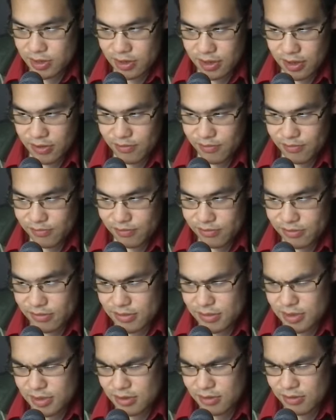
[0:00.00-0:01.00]

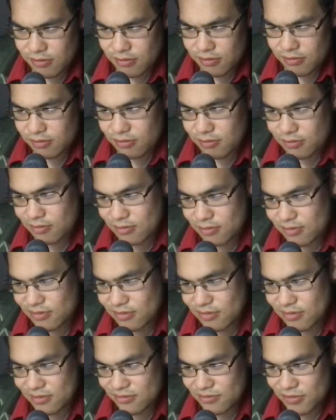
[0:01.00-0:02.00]

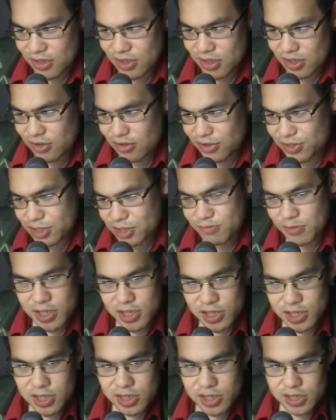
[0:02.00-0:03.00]
what they call
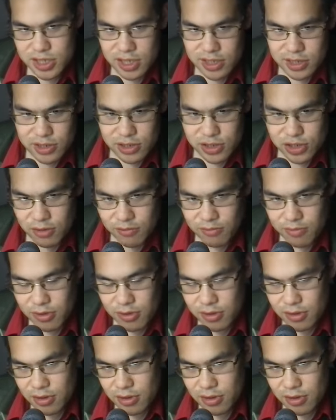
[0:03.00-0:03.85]
speech censorship,